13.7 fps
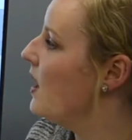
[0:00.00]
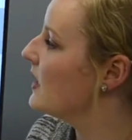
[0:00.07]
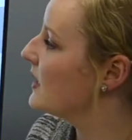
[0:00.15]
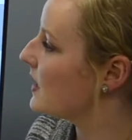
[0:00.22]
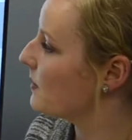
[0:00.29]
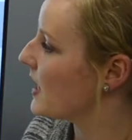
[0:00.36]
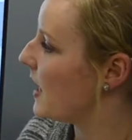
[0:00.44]

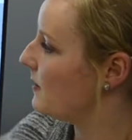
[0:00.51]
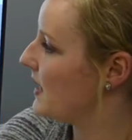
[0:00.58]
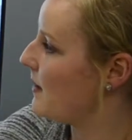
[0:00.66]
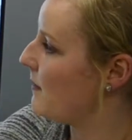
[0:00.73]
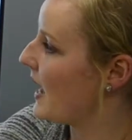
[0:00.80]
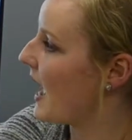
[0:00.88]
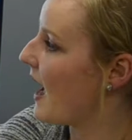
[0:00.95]
Sometimes
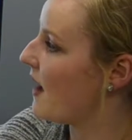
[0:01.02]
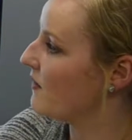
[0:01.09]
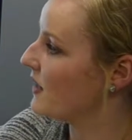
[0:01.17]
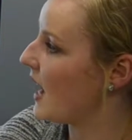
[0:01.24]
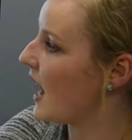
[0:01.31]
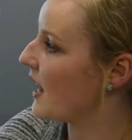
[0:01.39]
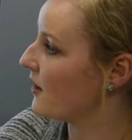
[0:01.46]
they may have
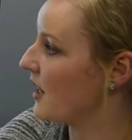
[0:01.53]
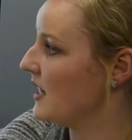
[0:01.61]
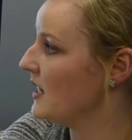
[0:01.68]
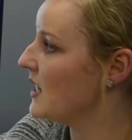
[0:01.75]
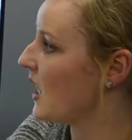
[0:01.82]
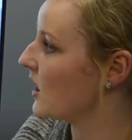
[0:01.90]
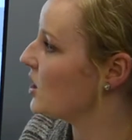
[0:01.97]
an IRA
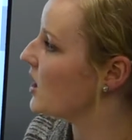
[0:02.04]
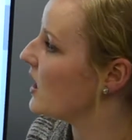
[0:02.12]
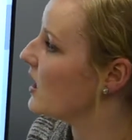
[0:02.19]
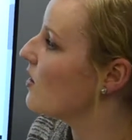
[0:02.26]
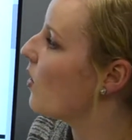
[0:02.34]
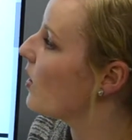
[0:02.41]
deduction,